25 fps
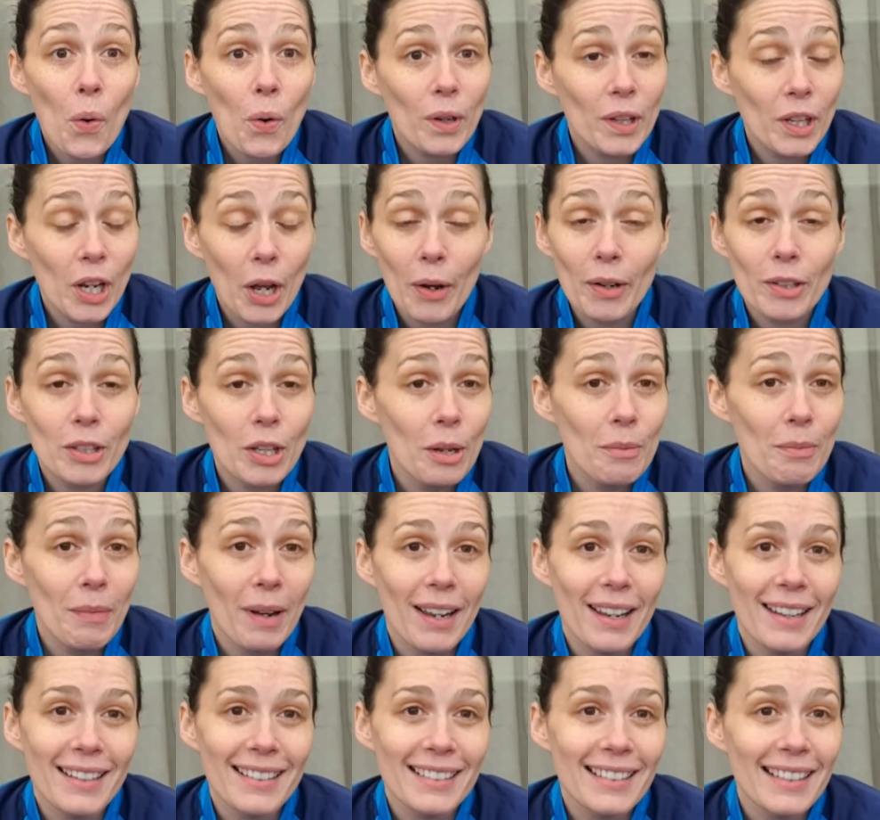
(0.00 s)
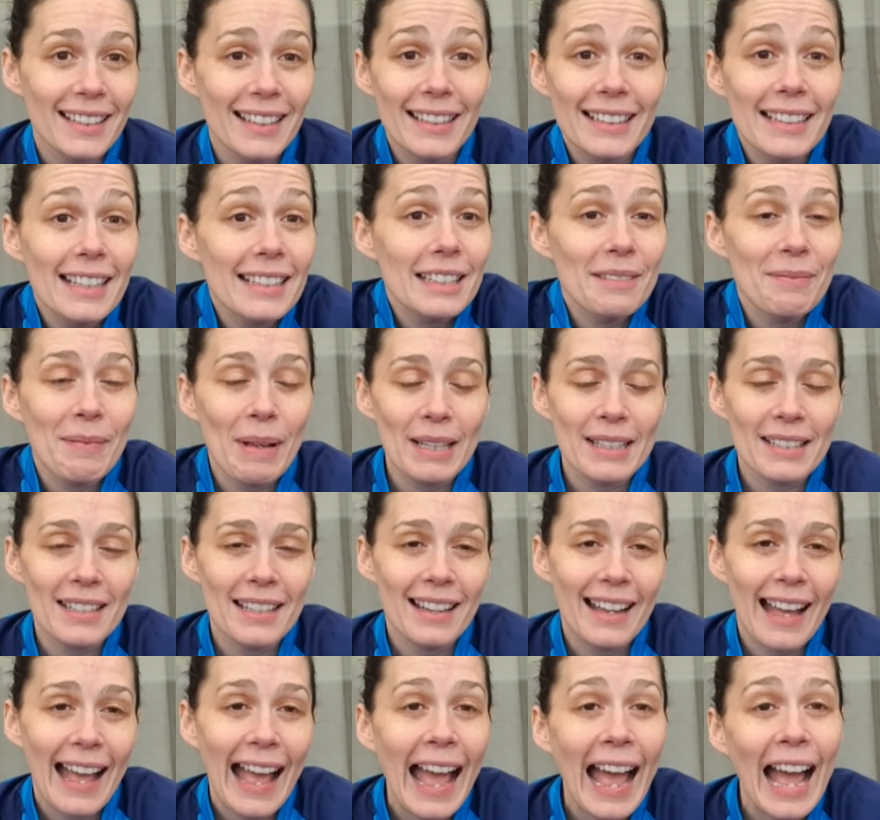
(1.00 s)
you know, I don't mind, it doesn't
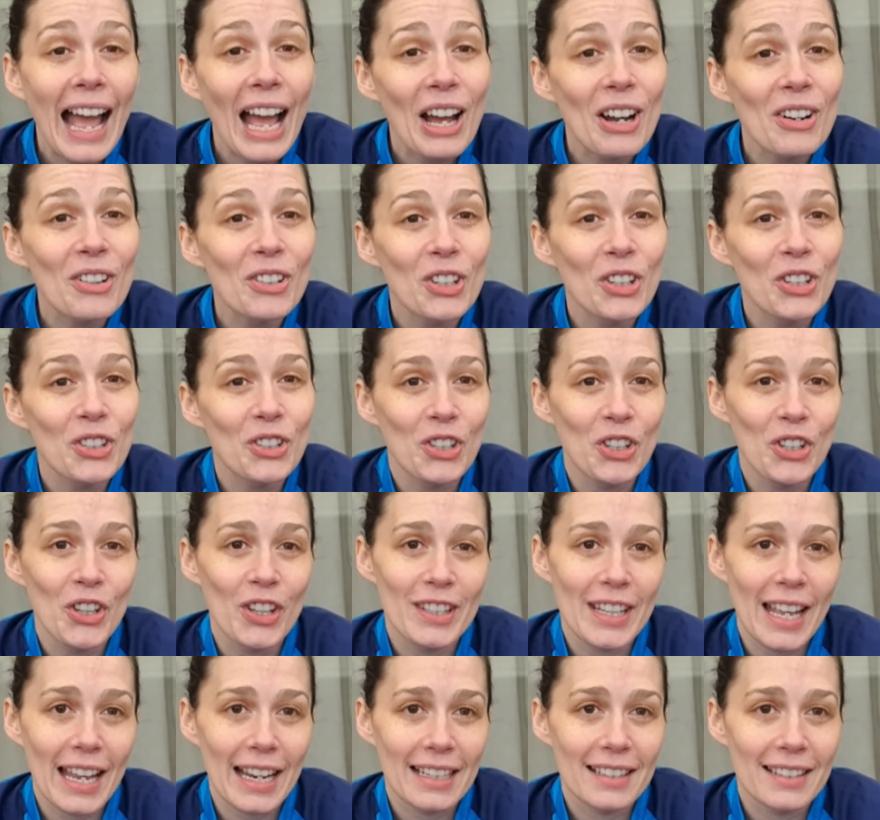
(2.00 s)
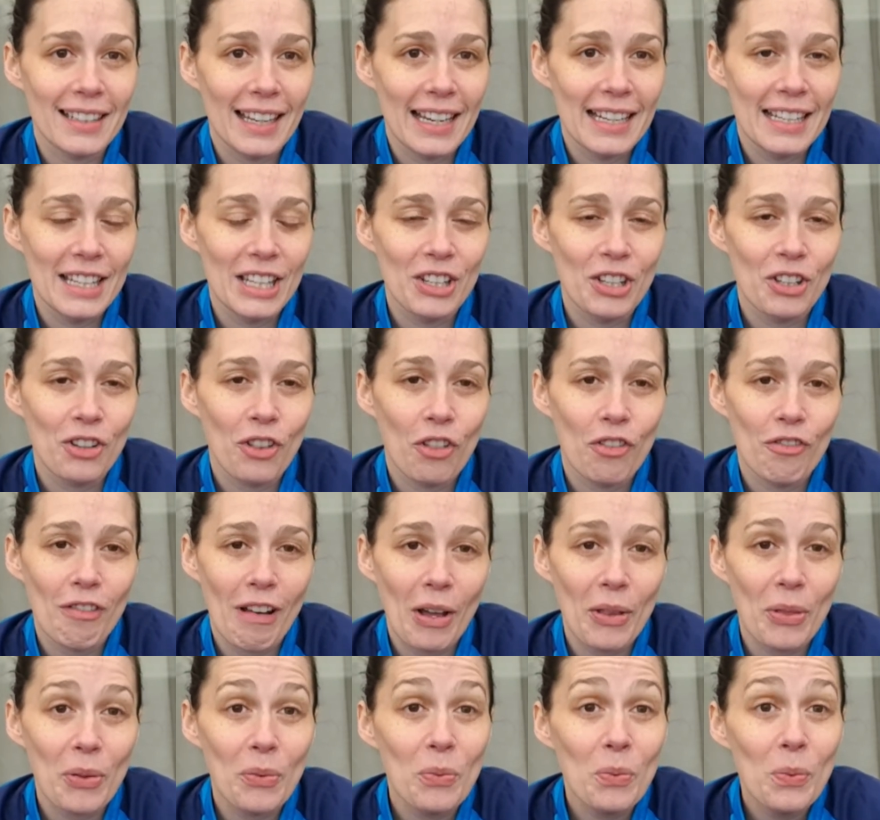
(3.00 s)
matter how you do these exercises
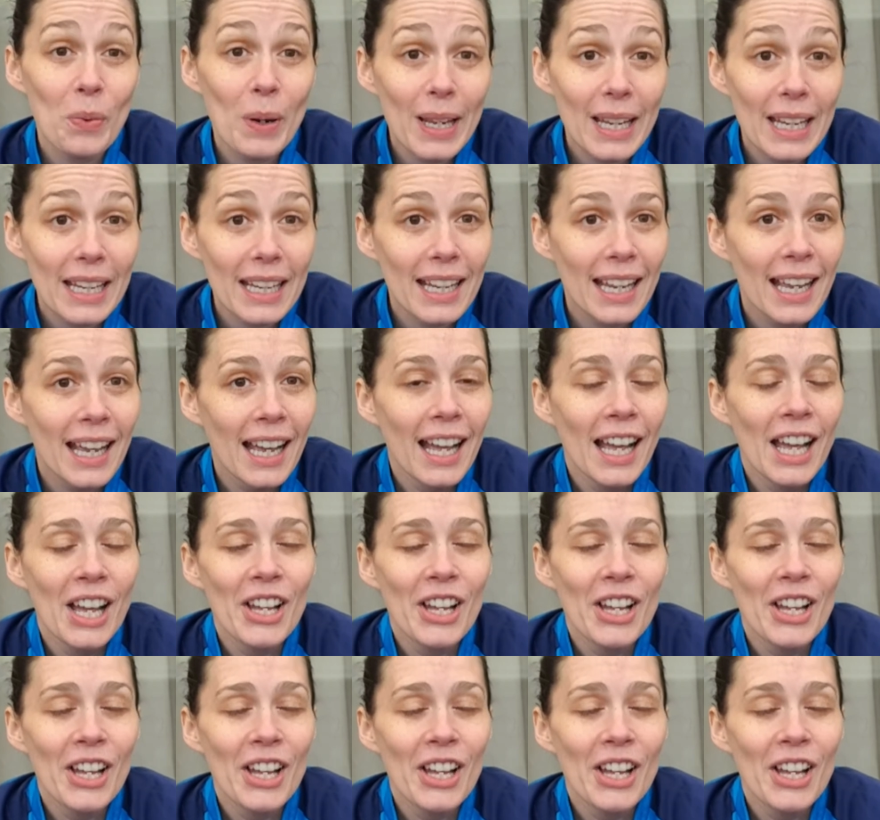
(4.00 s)
throughout the week,